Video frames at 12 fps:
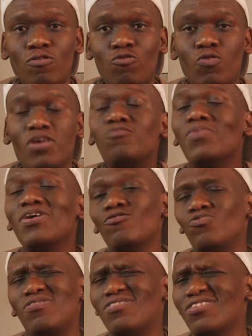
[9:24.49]
So as much
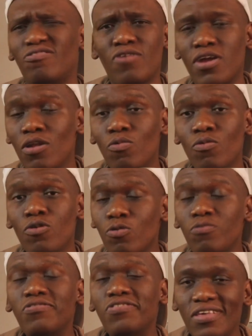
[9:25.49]
as we're still struggling with
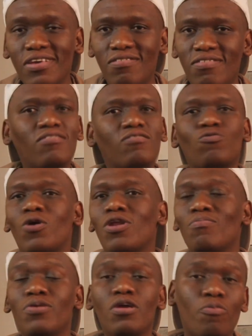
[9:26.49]
those things, it's
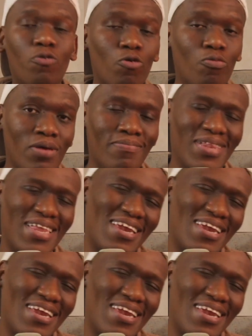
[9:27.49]
gonna be a problem.